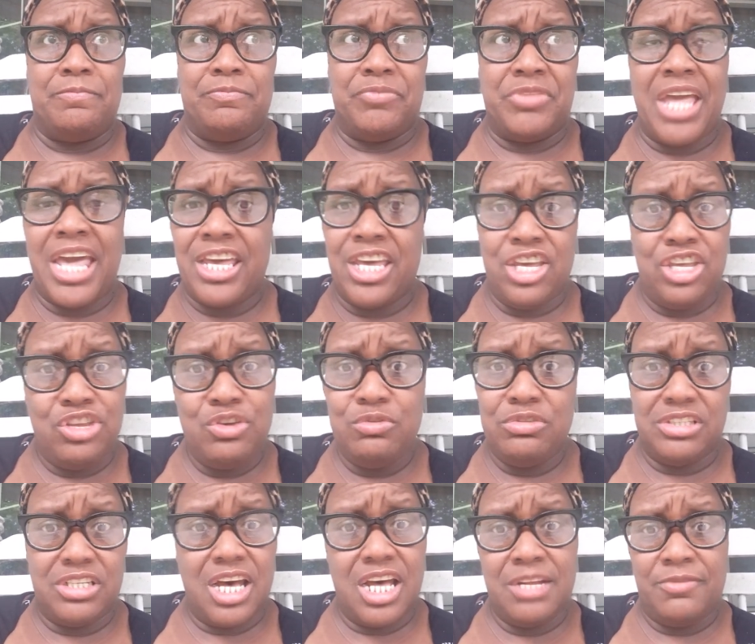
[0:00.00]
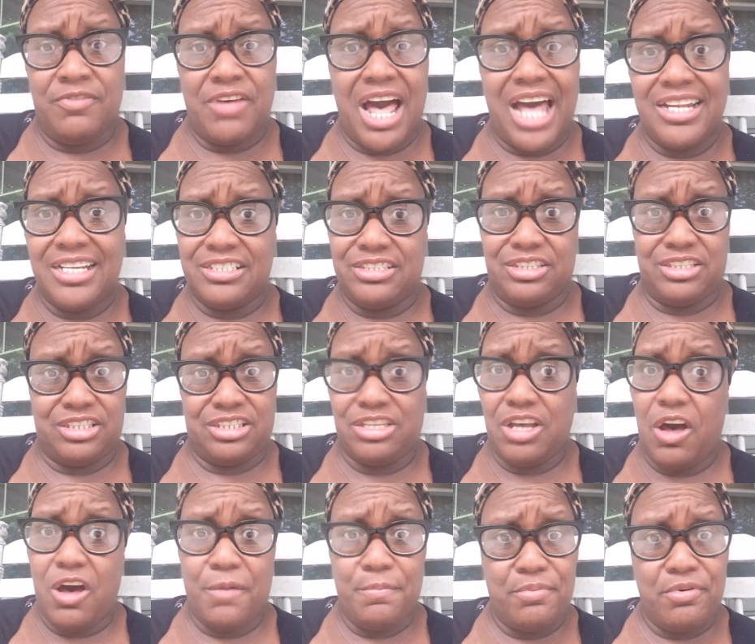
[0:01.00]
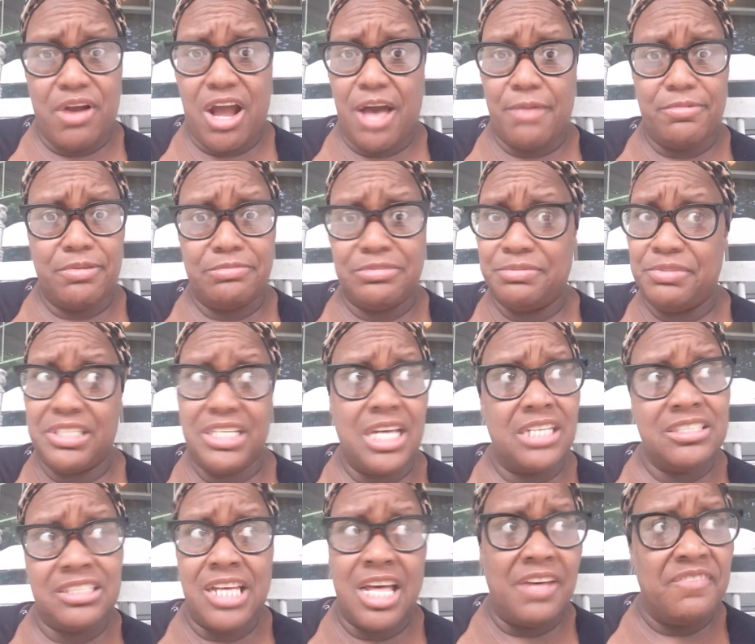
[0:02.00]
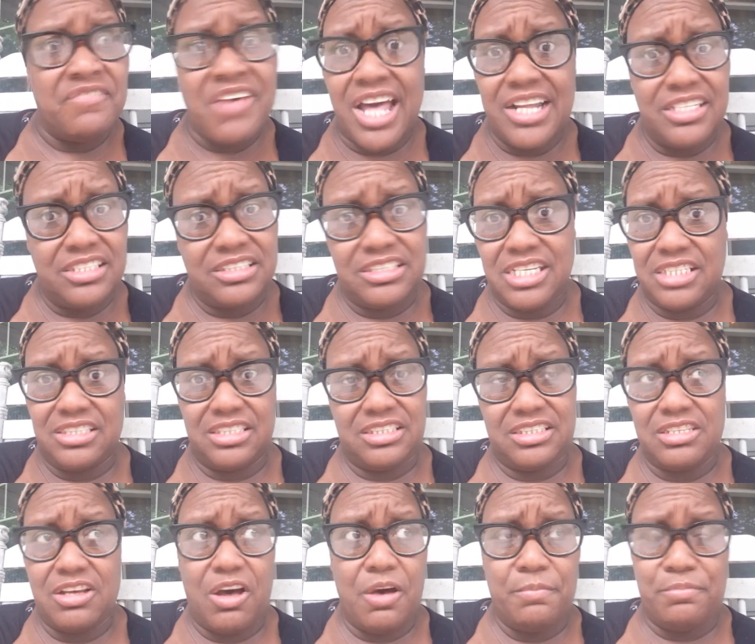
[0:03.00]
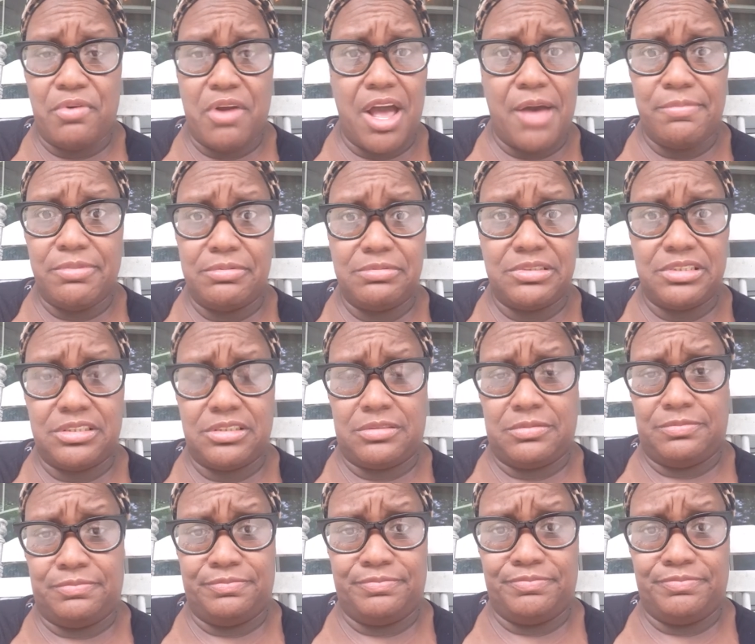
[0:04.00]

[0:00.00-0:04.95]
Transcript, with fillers: they can use gun violence to solve problems because gun violence doesn't solve problems.